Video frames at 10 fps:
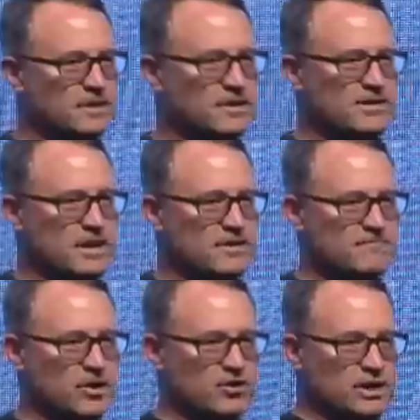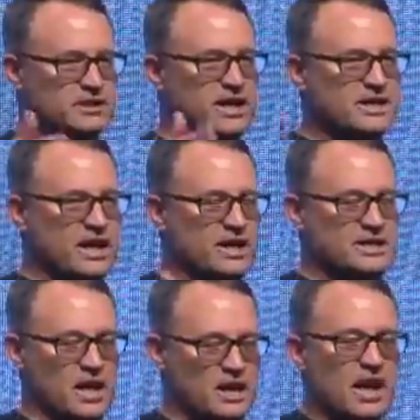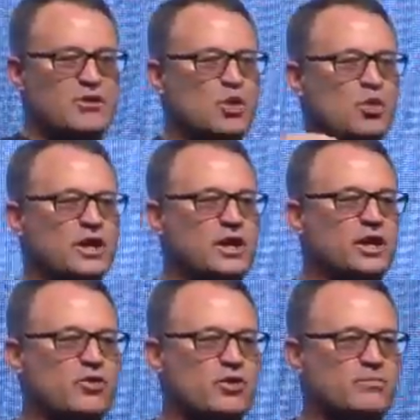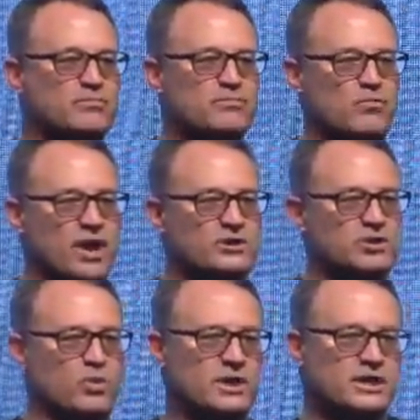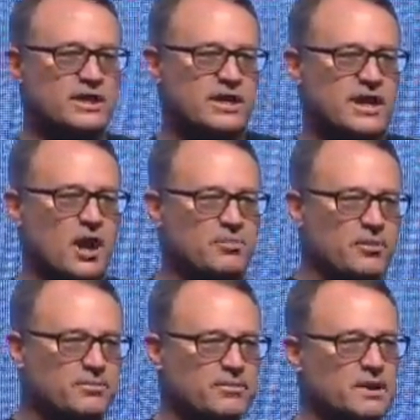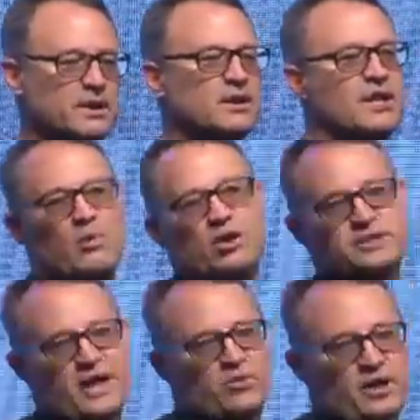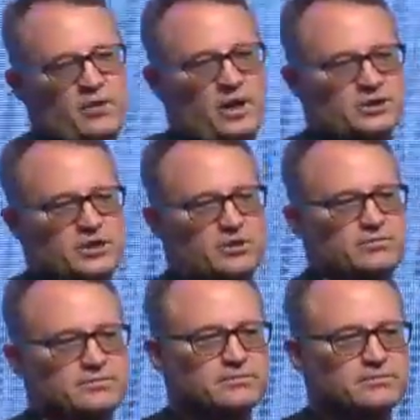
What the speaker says: that they can focus and get it done. And they're working in a group, right? So one kid can help them. That works out really well too.